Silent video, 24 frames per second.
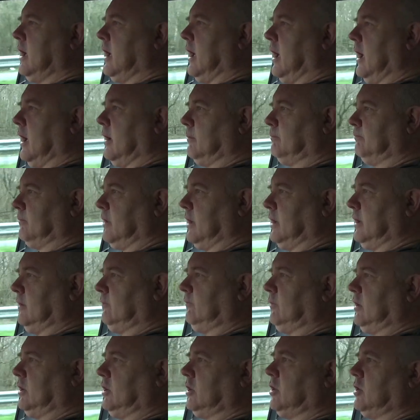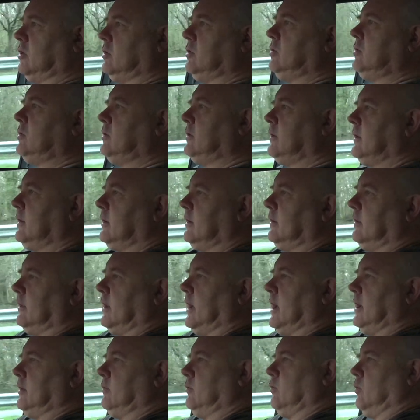Um, and if you do,
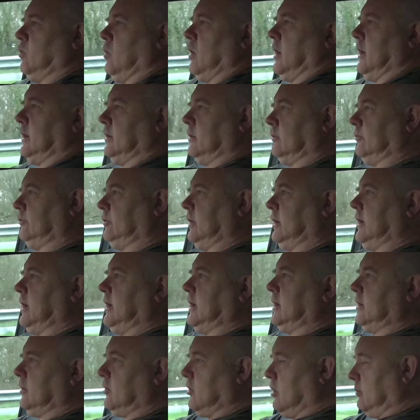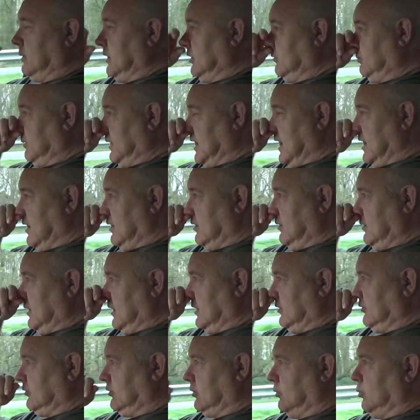then why not stick it in the comments below
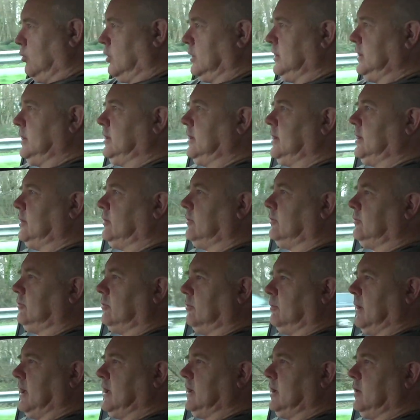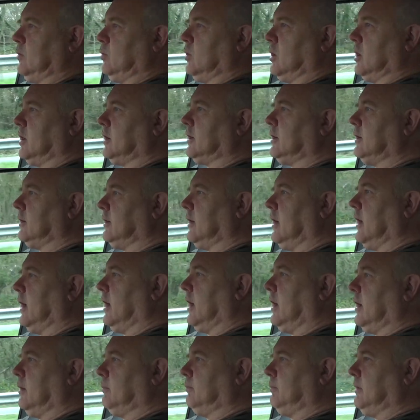as to what you did to make it work
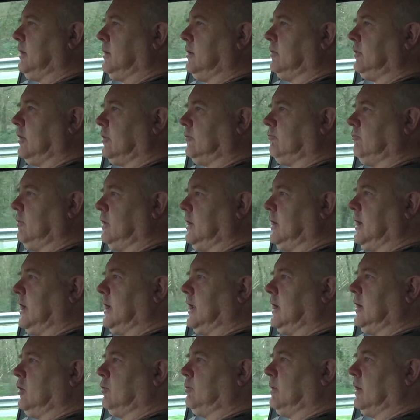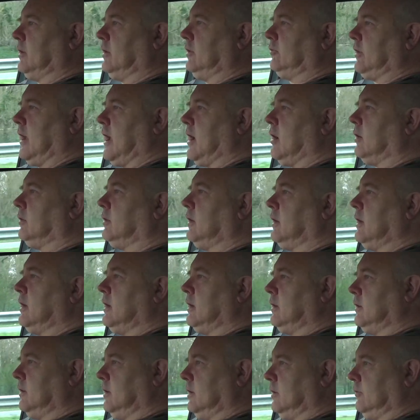um, because that's really going to help others out.
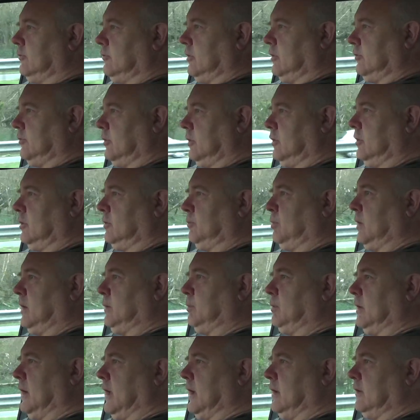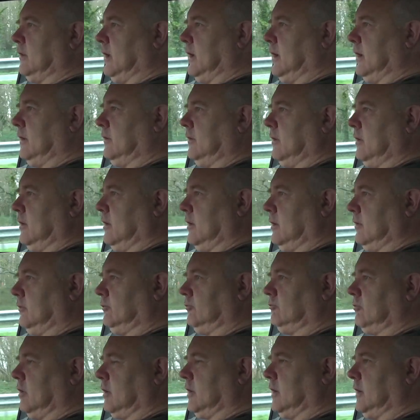There's, there's a lot of people out there that are
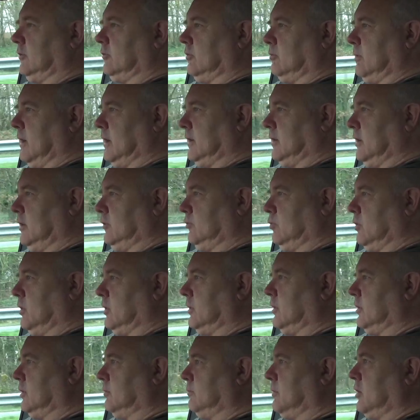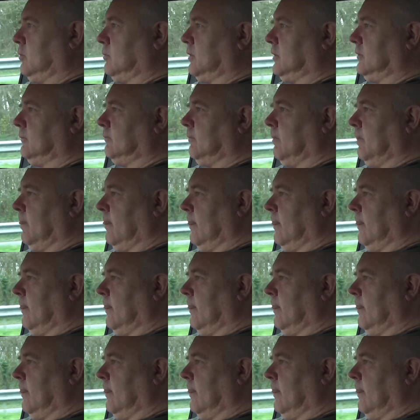struggling to make these work at the moment.